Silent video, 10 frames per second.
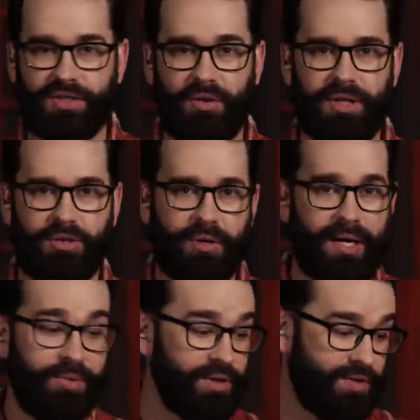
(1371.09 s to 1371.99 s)
so
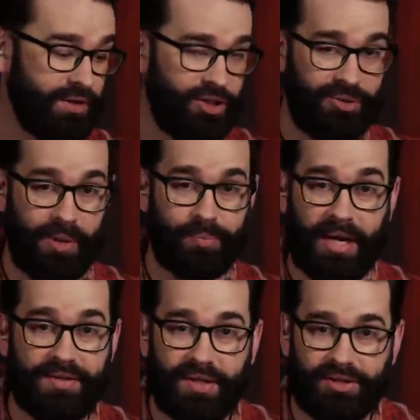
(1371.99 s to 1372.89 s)
incredible, and so she should be
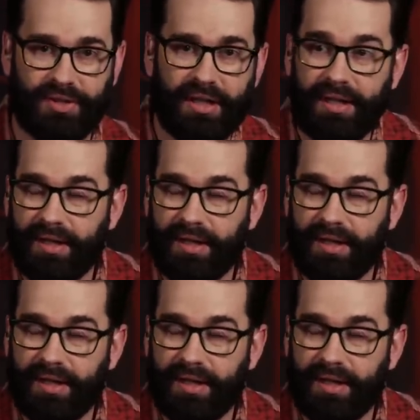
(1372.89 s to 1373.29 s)
president." She,